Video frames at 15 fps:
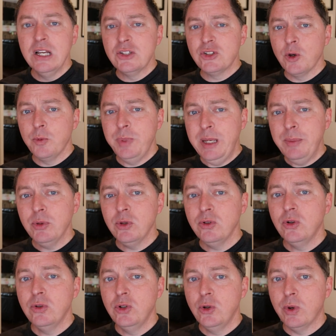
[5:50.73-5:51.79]
So people
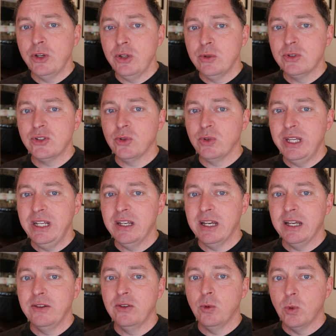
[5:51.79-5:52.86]
who are used to leading
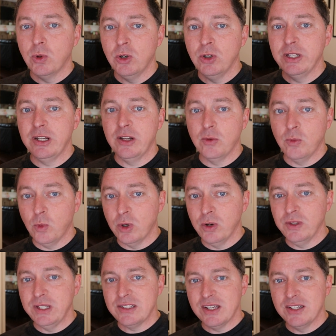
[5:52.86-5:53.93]
in the world in a
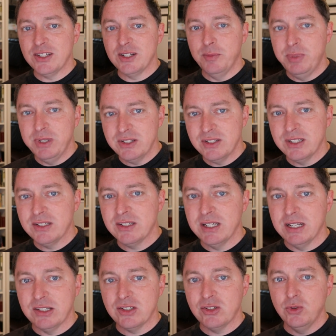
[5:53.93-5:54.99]
worldly sense and a business
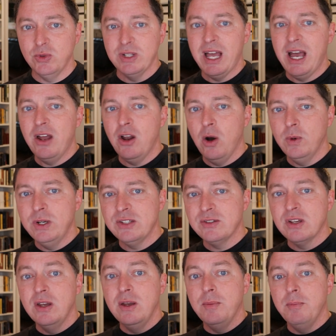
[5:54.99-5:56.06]
sense do not
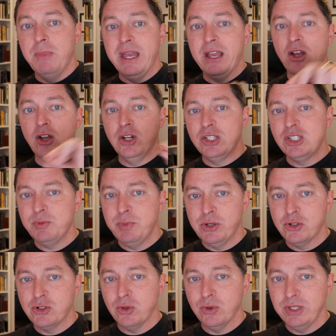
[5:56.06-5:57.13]
always make good
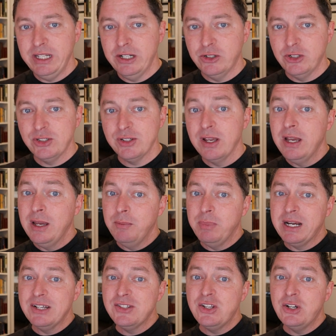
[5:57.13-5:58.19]
spiritual leaders
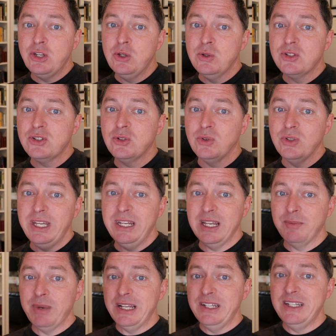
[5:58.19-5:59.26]
because they're used to
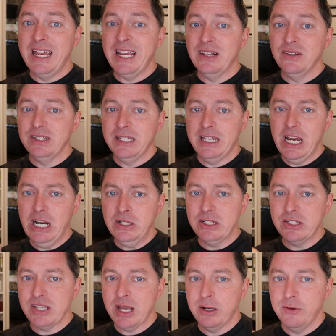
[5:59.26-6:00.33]
leading by dangling
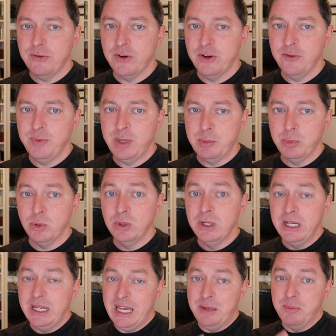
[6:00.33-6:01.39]
carrots out in front of people
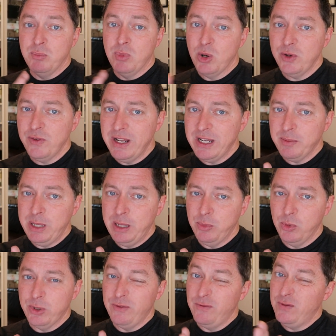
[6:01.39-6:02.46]
and motivating
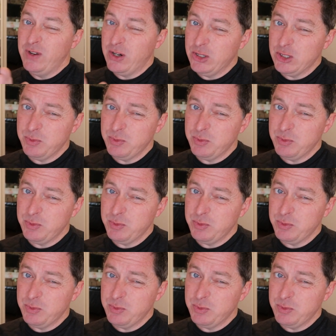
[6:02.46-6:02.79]
people in a very